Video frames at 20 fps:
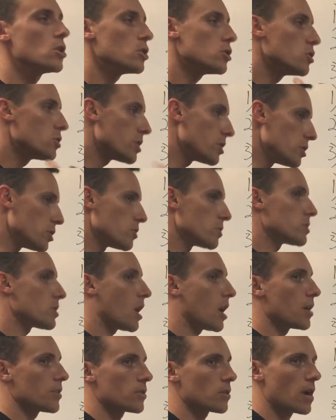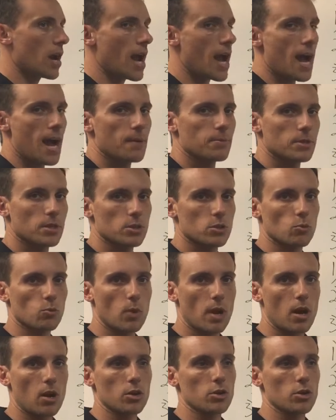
You can use other apps as well.